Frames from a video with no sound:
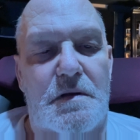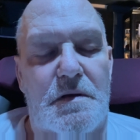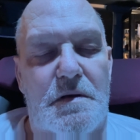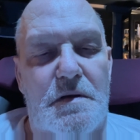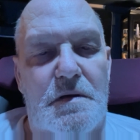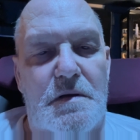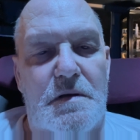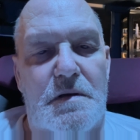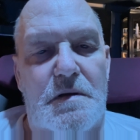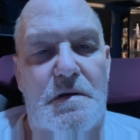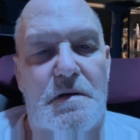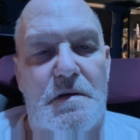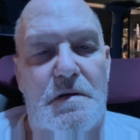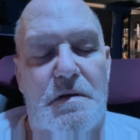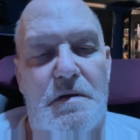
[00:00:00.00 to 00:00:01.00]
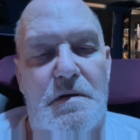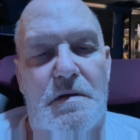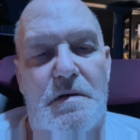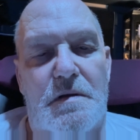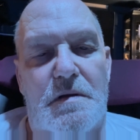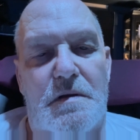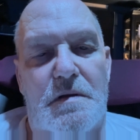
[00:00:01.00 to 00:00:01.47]

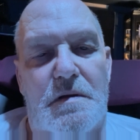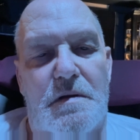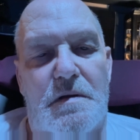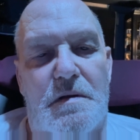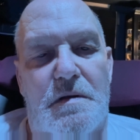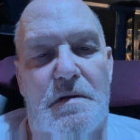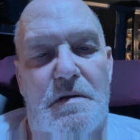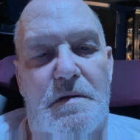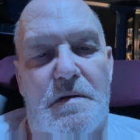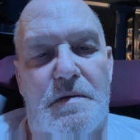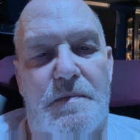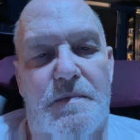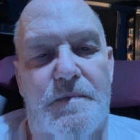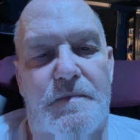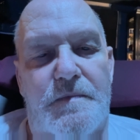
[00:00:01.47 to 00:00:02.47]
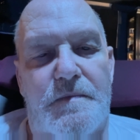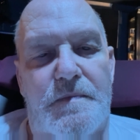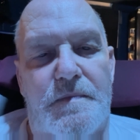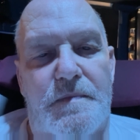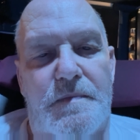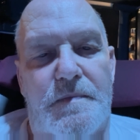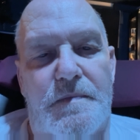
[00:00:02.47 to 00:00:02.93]

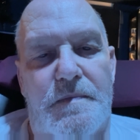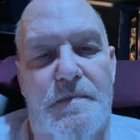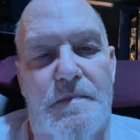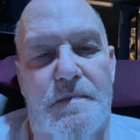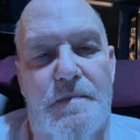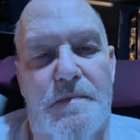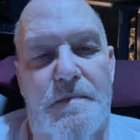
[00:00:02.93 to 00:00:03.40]
[no speech]